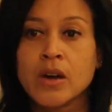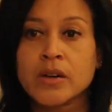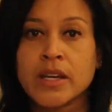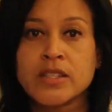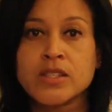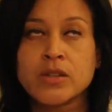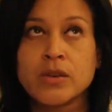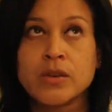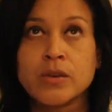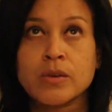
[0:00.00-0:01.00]
Okay,
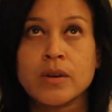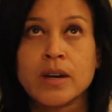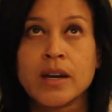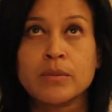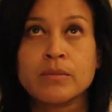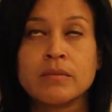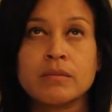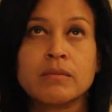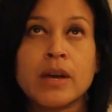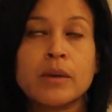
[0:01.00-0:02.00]
so I'm
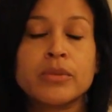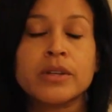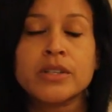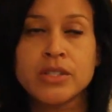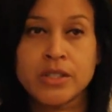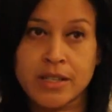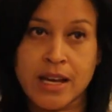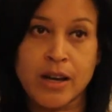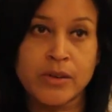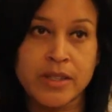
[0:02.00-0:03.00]
pretty sure
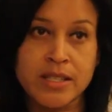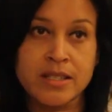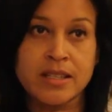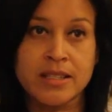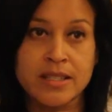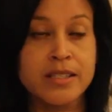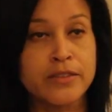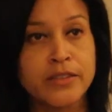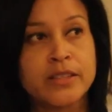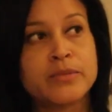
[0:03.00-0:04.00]
now it's
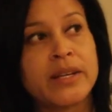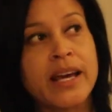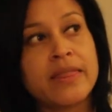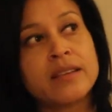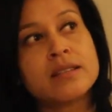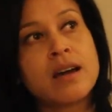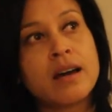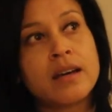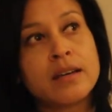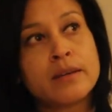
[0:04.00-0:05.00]
different, but at the
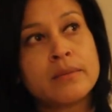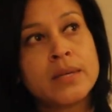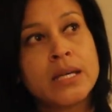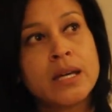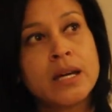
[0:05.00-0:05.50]
time